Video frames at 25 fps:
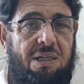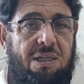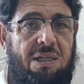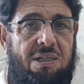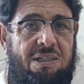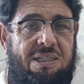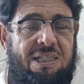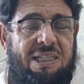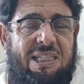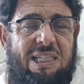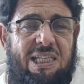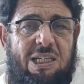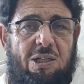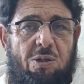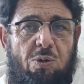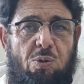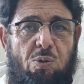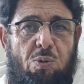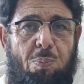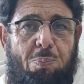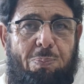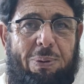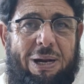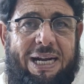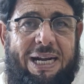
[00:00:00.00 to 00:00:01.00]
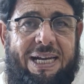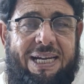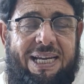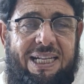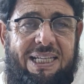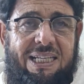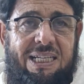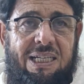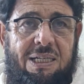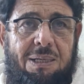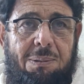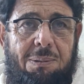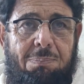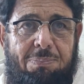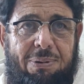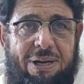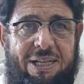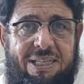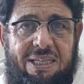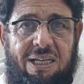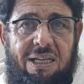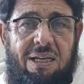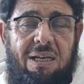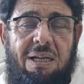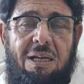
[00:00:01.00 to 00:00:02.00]
sensitive to pain, touch and
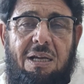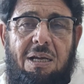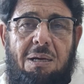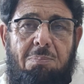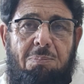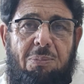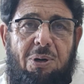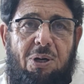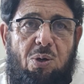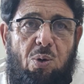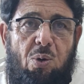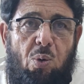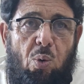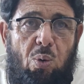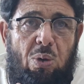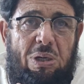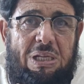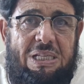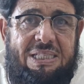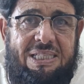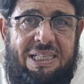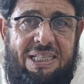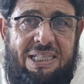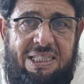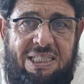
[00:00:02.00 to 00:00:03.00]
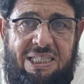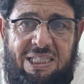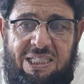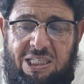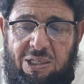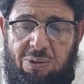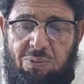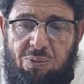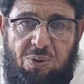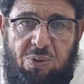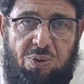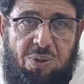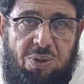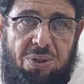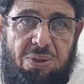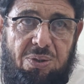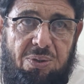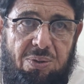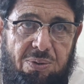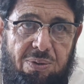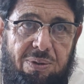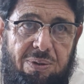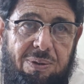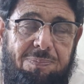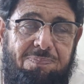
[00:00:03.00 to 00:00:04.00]
temperature, but only sensitive
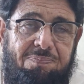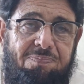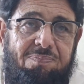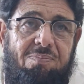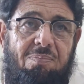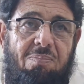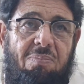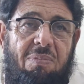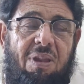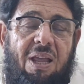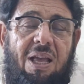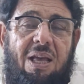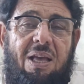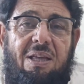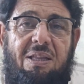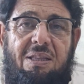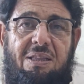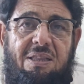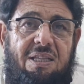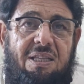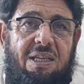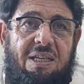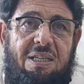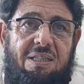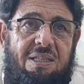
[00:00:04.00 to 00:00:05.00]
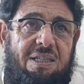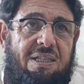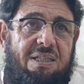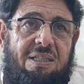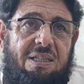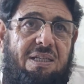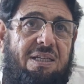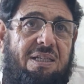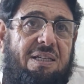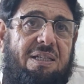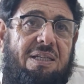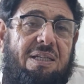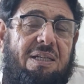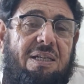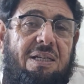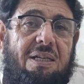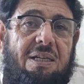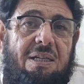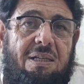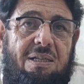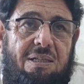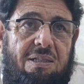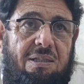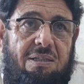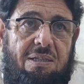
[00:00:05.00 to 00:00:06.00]
to
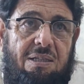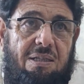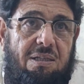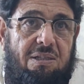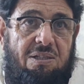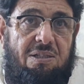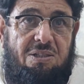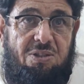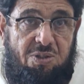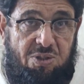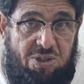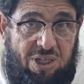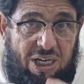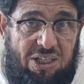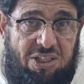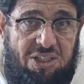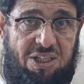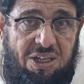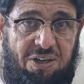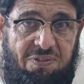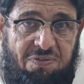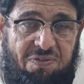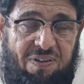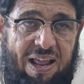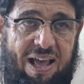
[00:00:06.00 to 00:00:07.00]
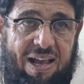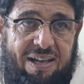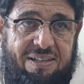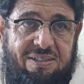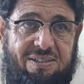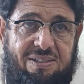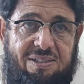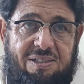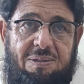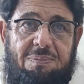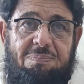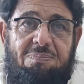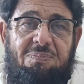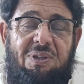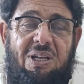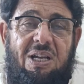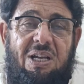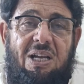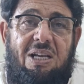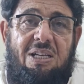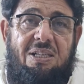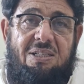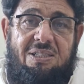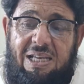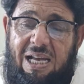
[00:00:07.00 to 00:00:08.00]
the stretch reflex.
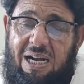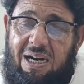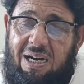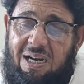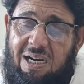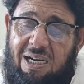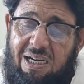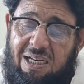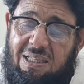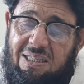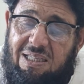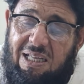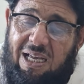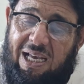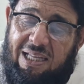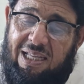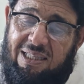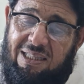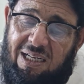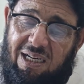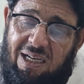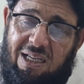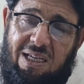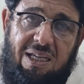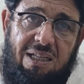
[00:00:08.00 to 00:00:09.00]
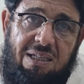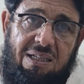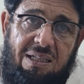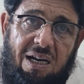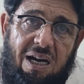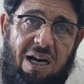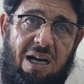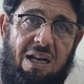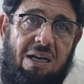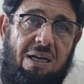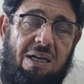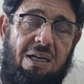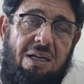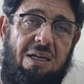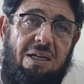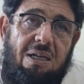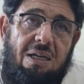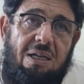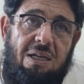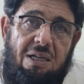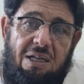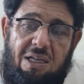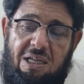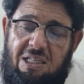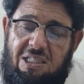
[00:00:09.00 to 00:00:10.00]
Secondly, the anal canal
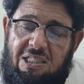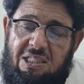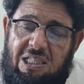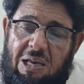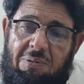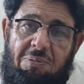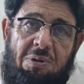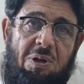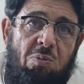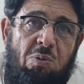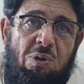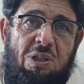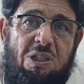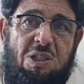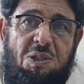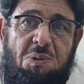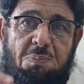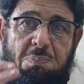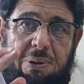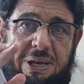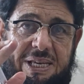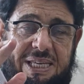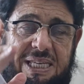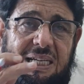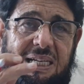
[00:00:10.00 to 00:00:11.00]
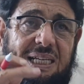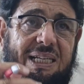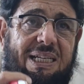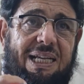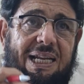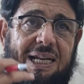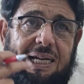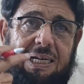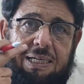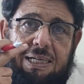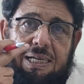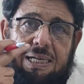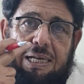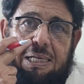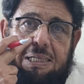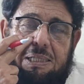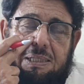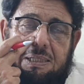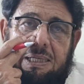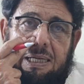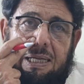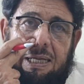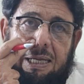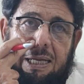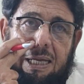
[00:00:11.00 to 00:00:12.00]
is having one special
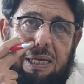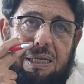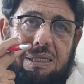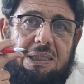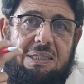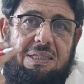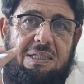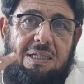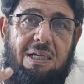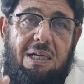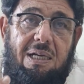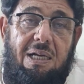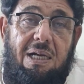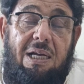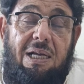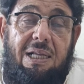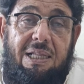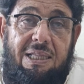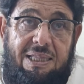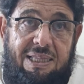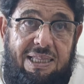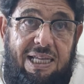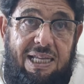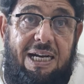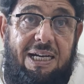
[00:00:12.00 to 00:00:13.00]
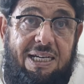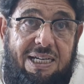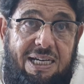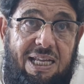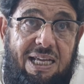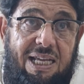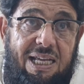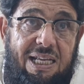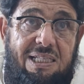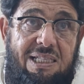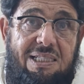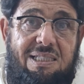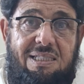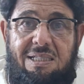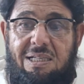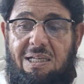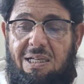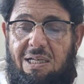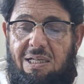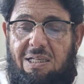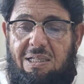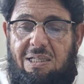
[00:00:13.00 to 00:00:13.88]
characteristics, that is